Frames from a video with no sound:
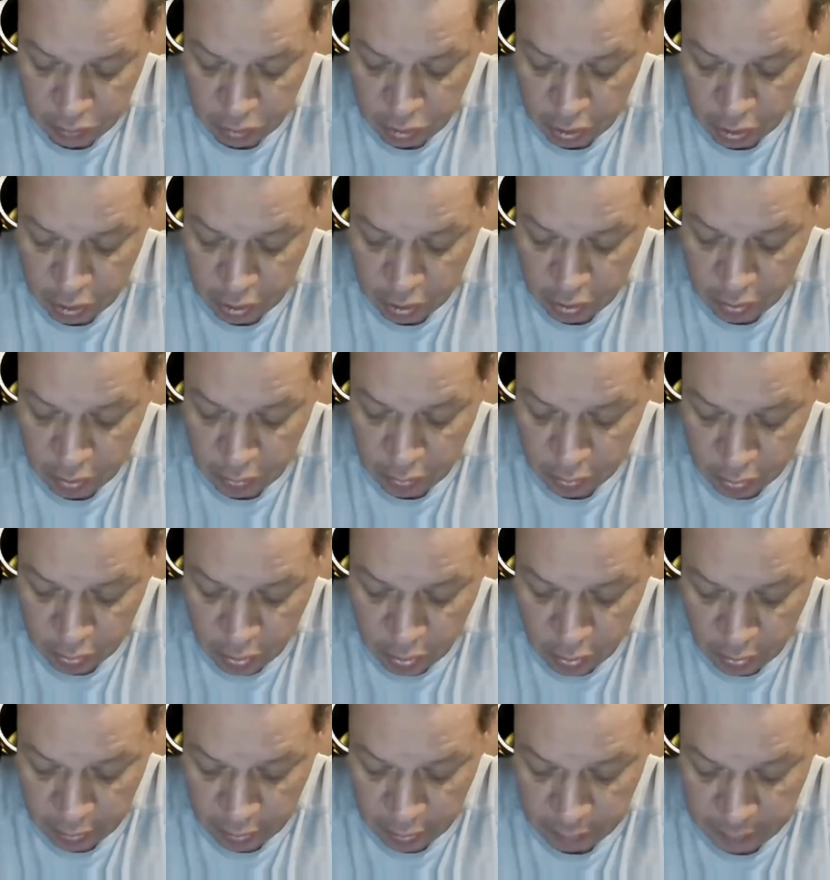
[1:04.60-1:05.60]
Go,
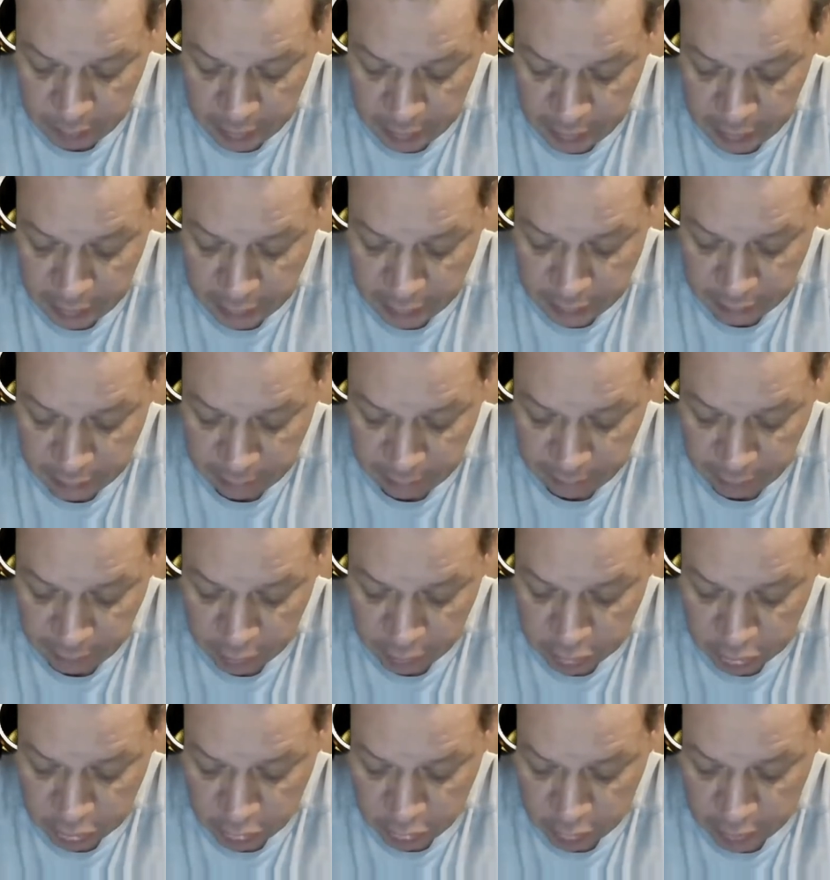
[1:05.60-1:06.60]
Coinbase,
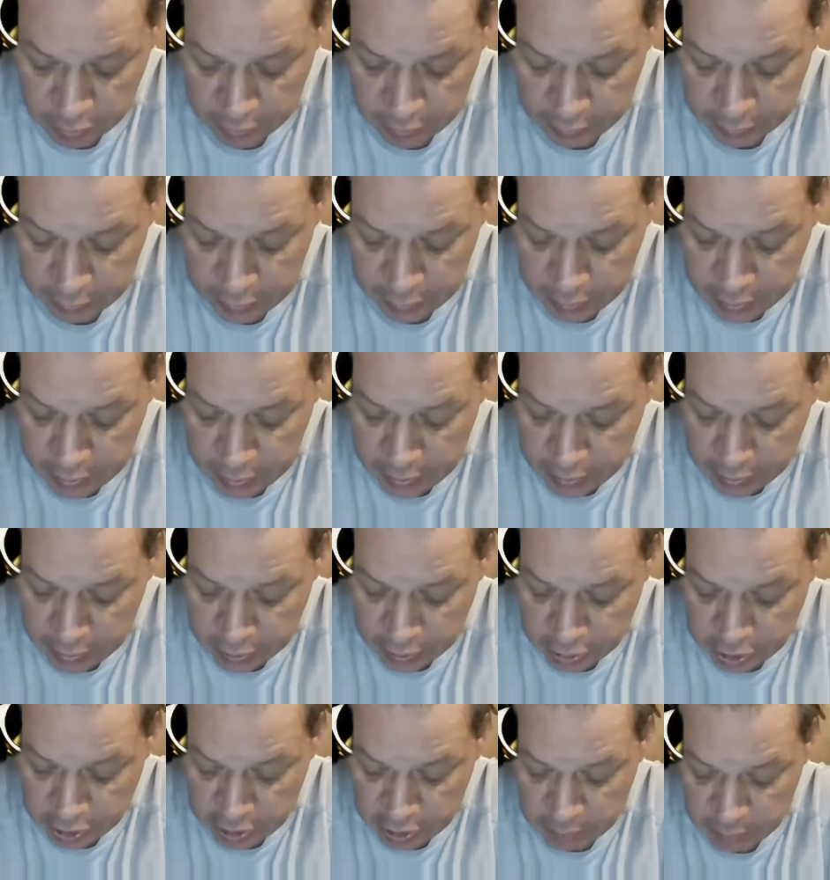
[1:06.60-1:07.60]
First Trade,
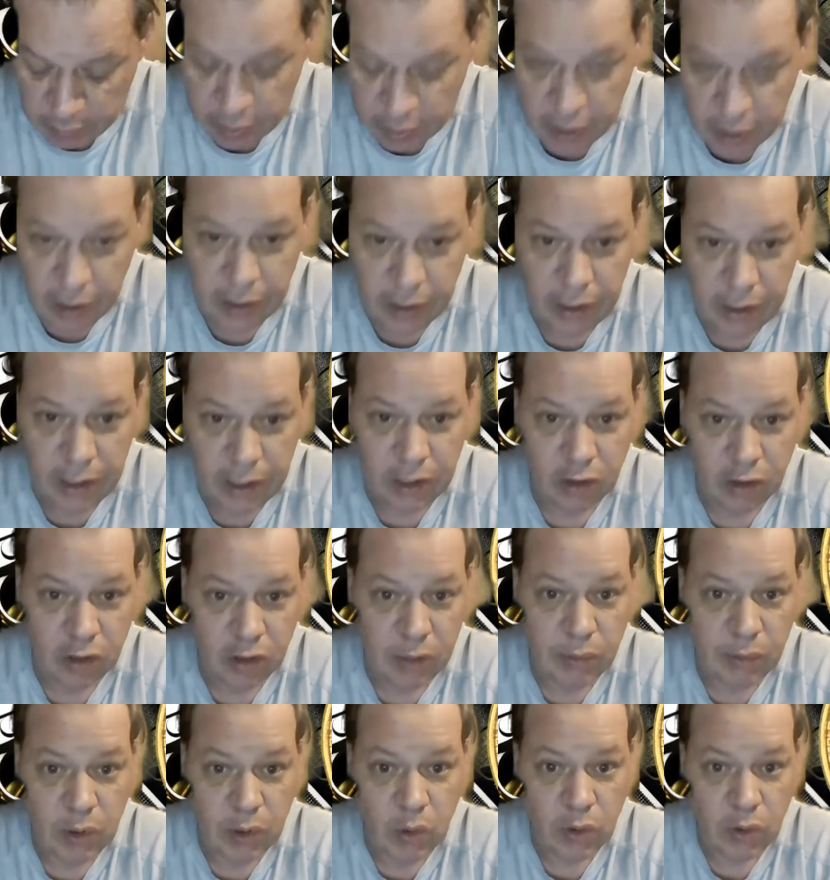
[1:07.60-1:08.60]
Gemini, and
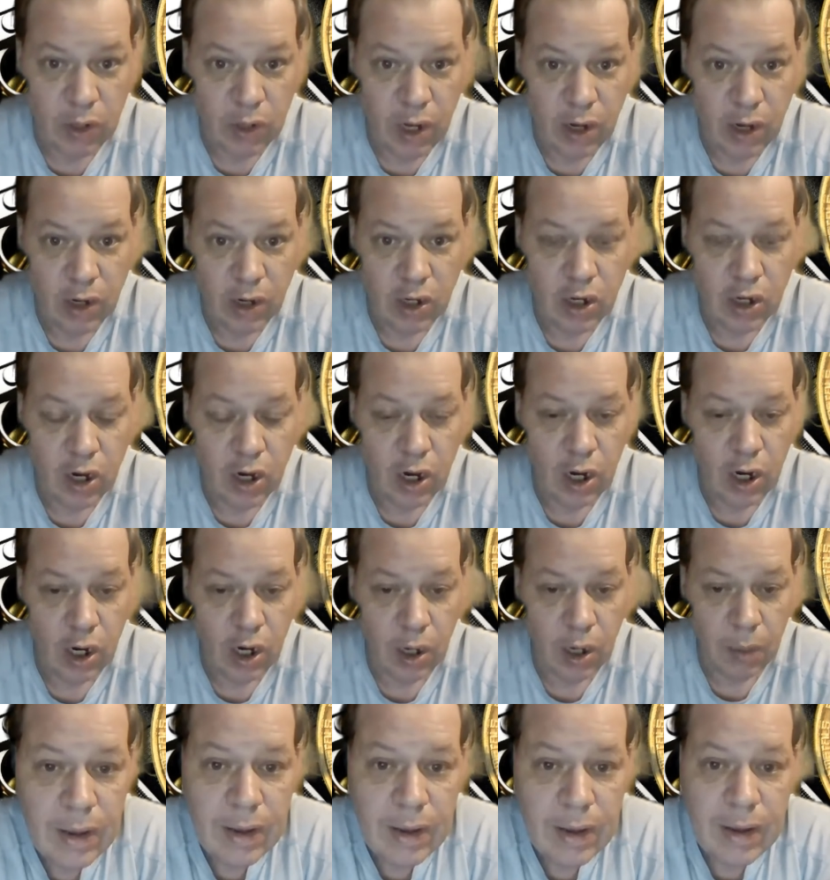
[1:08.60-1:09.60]

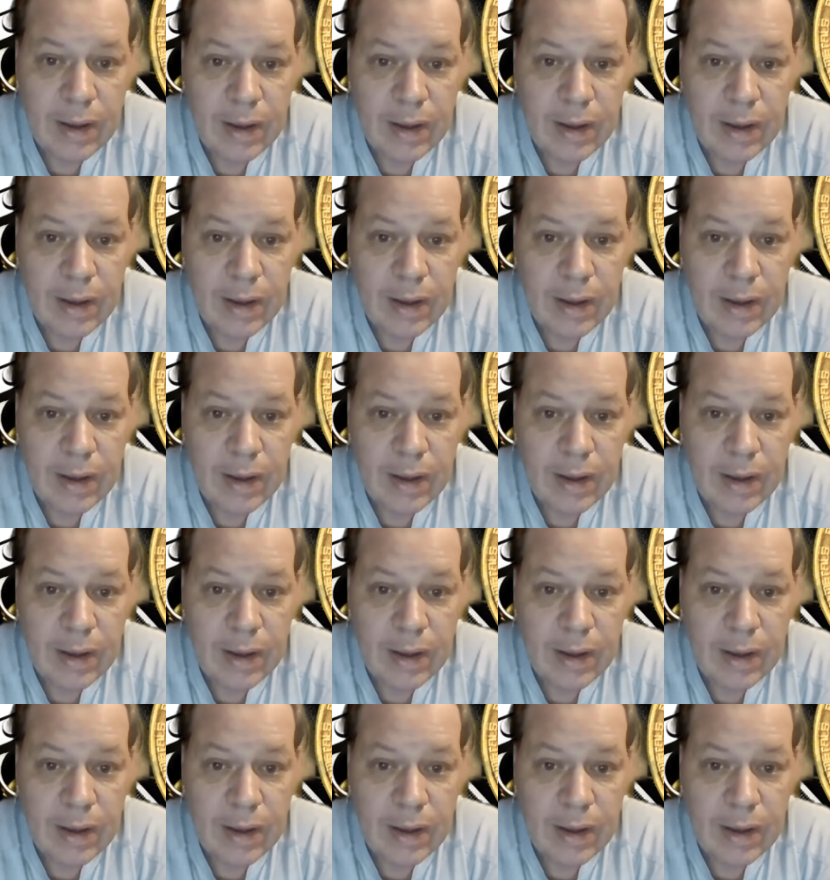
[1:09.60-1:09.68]
crypto.com.